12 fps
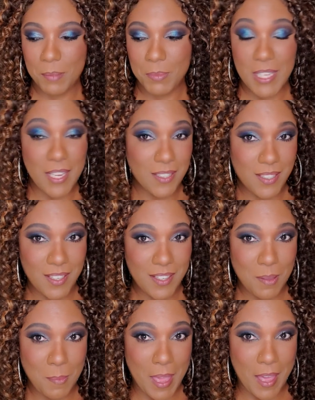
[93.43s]
testing
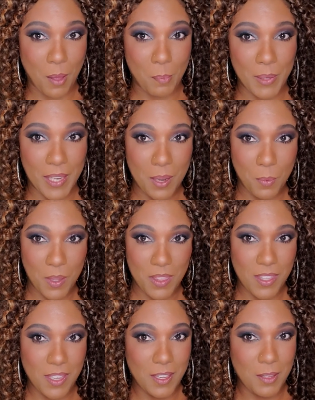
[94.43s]
them out, playing with
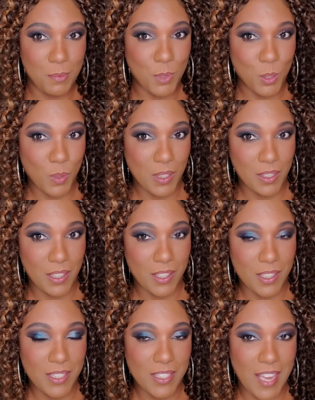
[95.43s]
them, doing
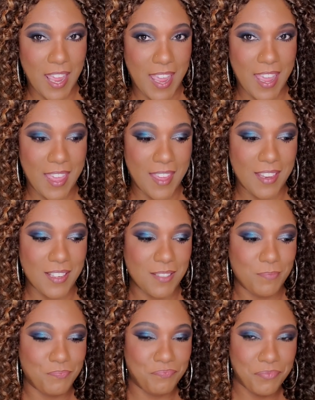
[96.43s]
looks,
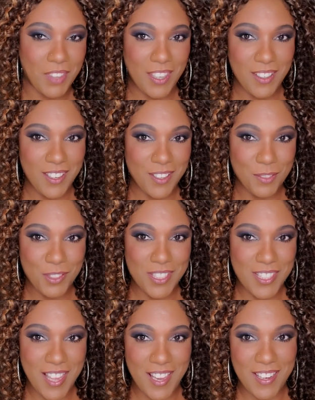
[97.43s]
and, you know, just
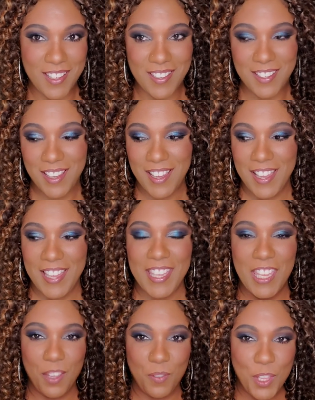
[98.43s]
kind of
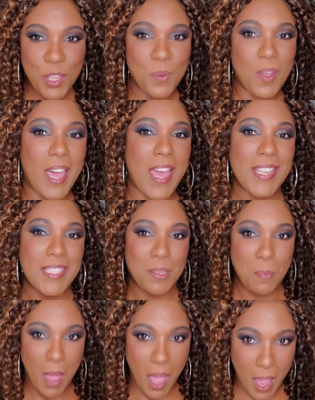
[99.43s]
giving you guys
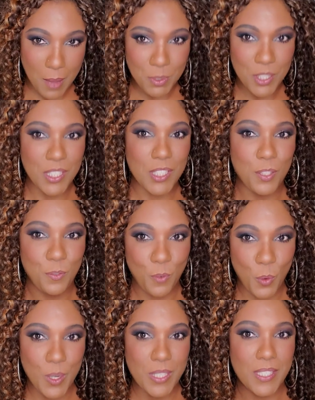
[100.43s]
some options
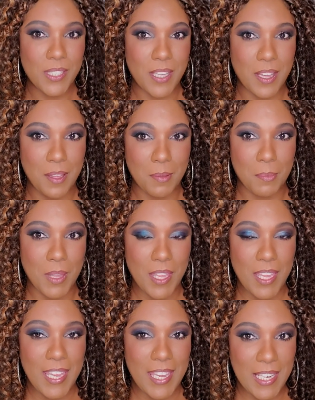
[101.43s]
for some
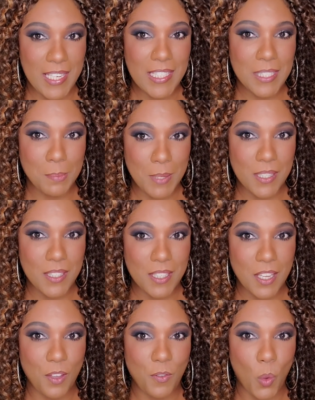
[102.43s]

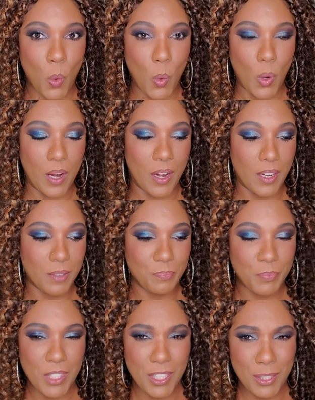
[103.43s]
inexpensive or,
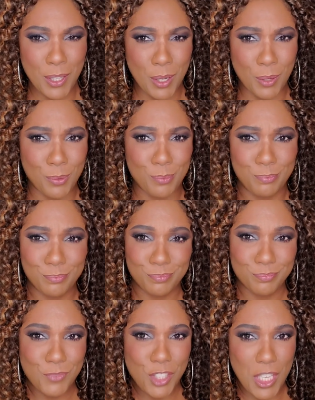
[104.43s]
you know,
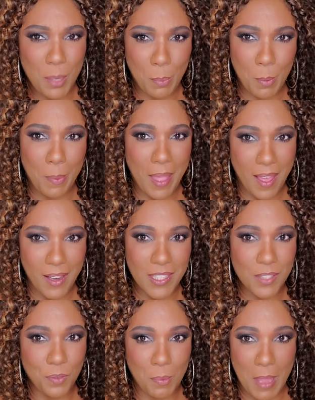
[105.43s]
cheaper
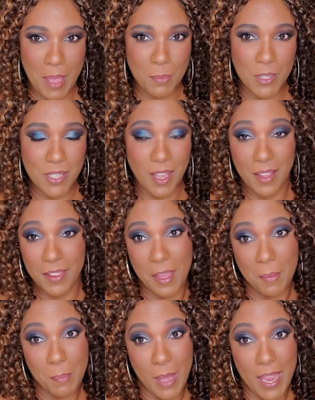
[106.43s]
palettes from Amazon
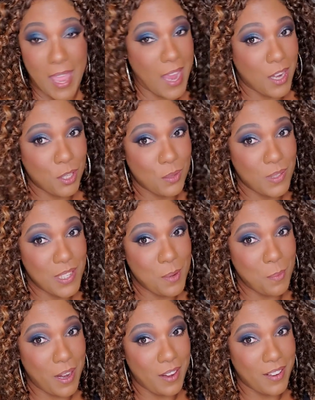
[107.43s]
that might actually
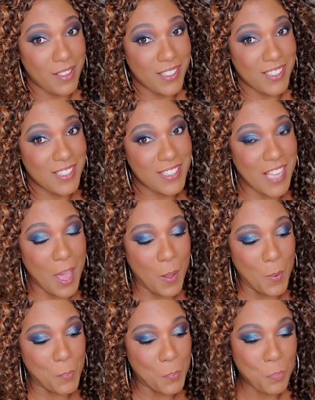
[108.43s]
work.
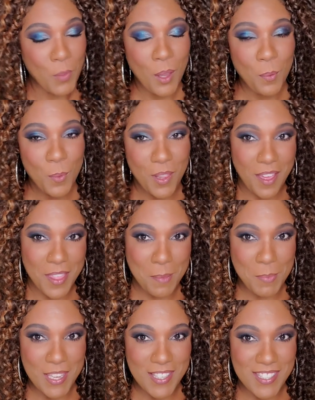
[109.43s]
So with all that
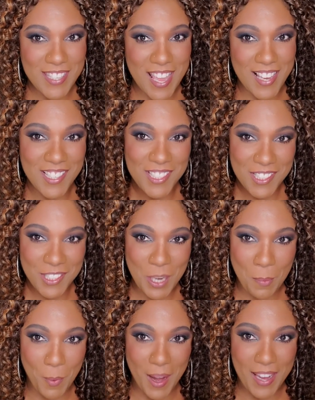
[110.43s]
being said, let's just
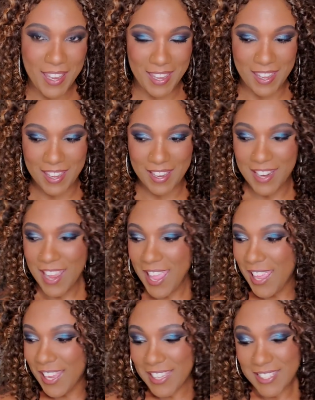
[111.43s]
jump right in,
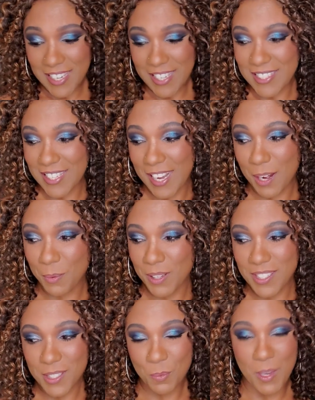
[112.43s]
because like I said, I really
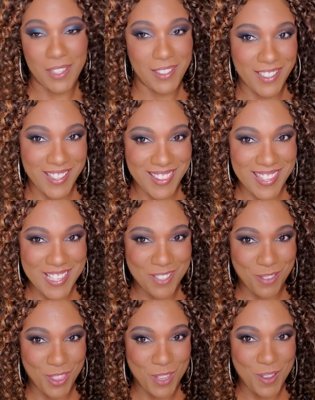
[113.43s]
just want to look at these
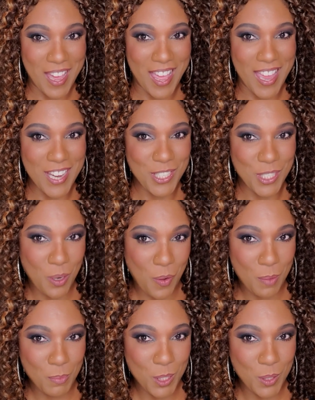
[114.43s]
with you guys, show
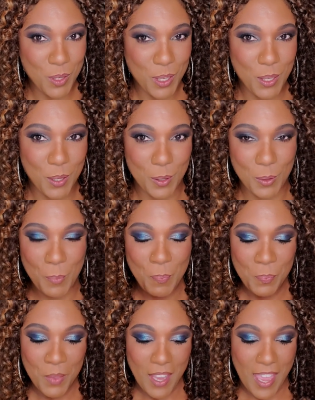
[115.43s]
them to you,
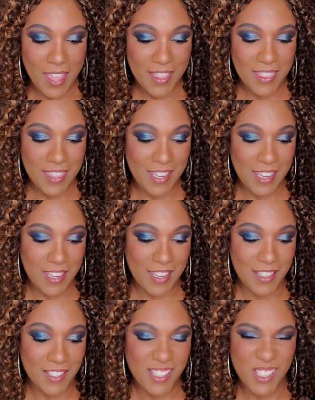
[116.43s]
and
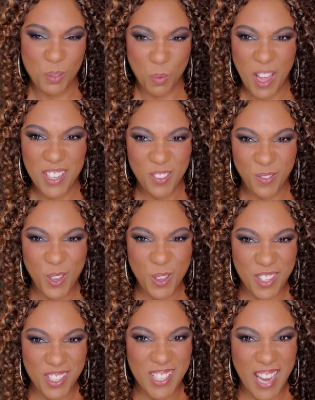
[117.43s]
then just swatch a few of
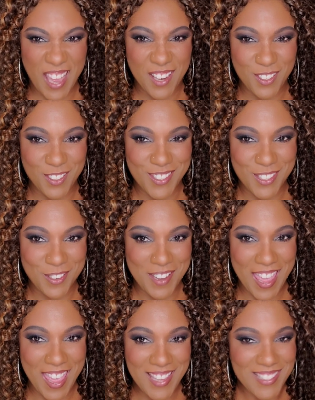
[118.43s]
the shadows.
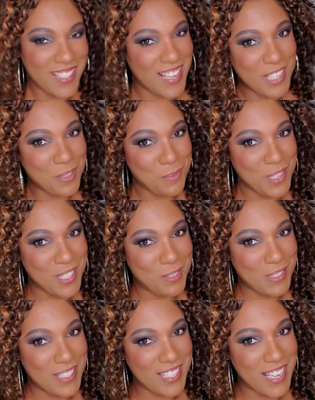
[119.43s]
Okay, so that's what we're
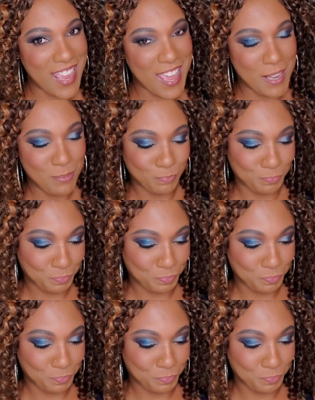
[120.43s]
doing today.